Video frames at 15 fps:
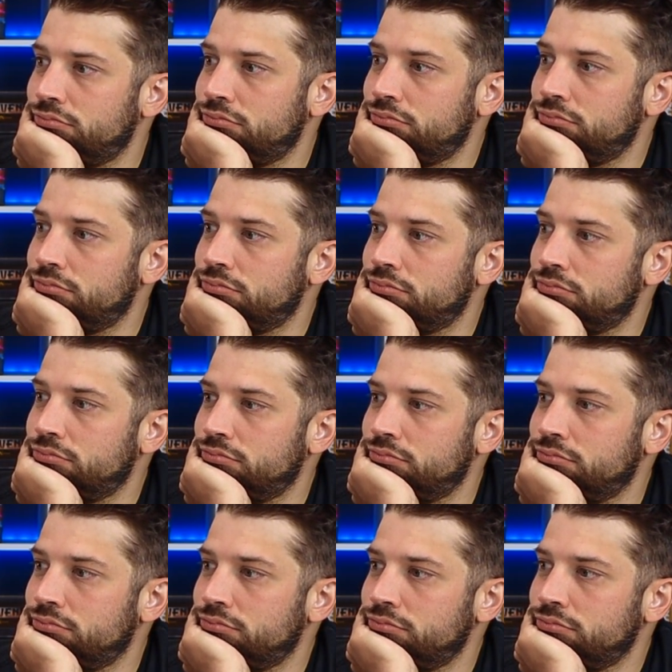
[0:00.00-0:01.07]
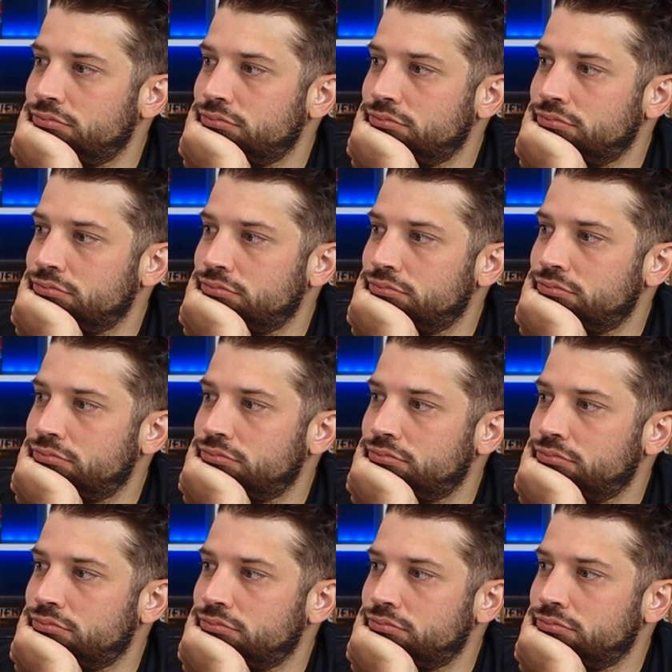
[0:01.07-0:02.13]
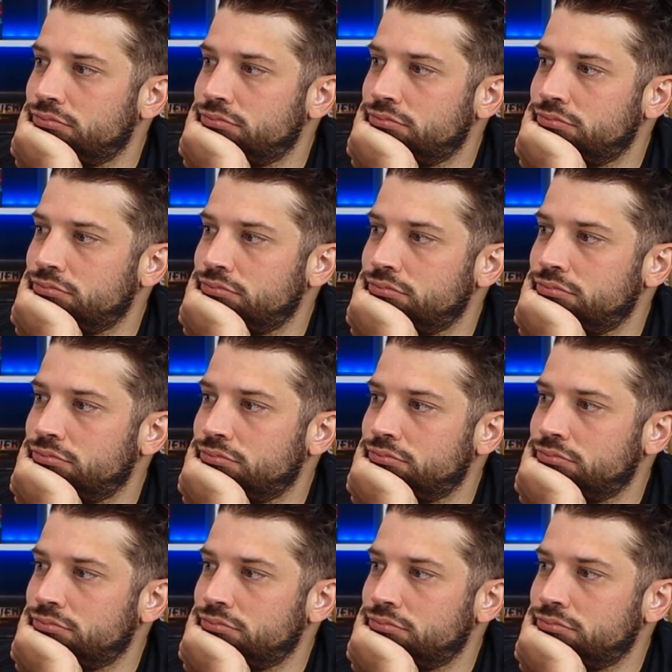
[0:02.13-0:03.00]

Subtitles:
This person isn't speaking.